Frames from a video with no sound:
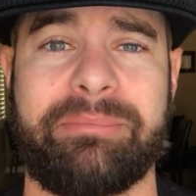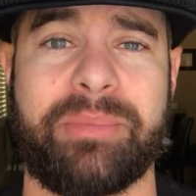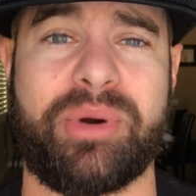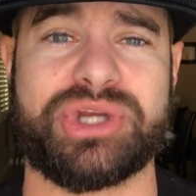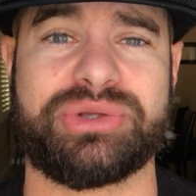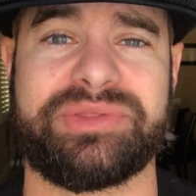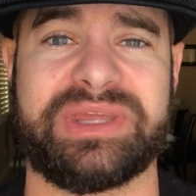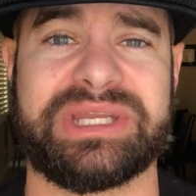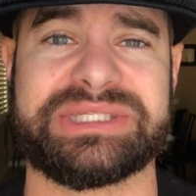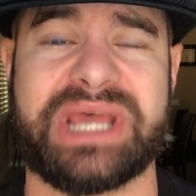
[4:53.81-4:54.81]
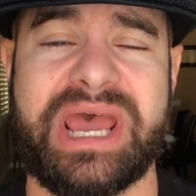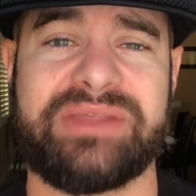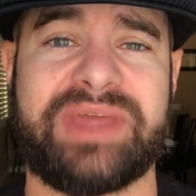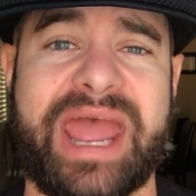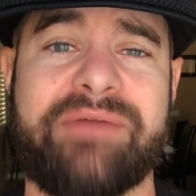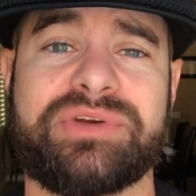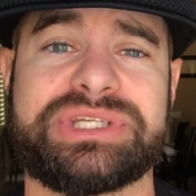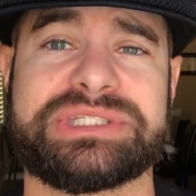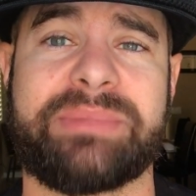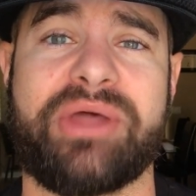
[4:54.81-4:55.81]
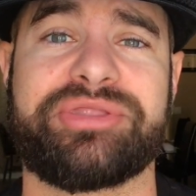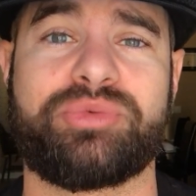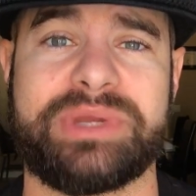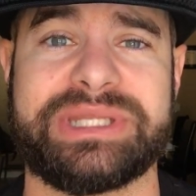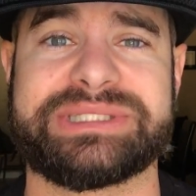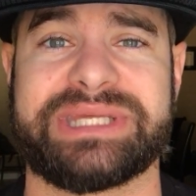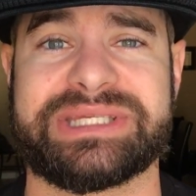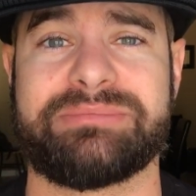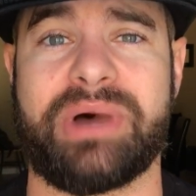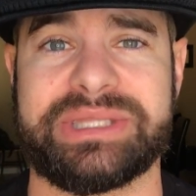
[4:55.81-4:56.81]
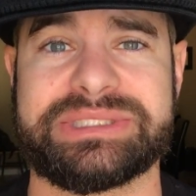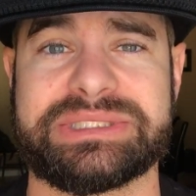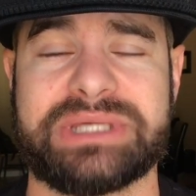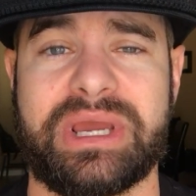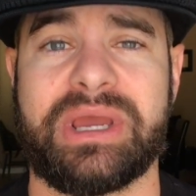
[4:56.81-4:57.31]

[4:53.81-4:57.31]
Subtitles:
But partial thickness, the average is about 3 to 6 months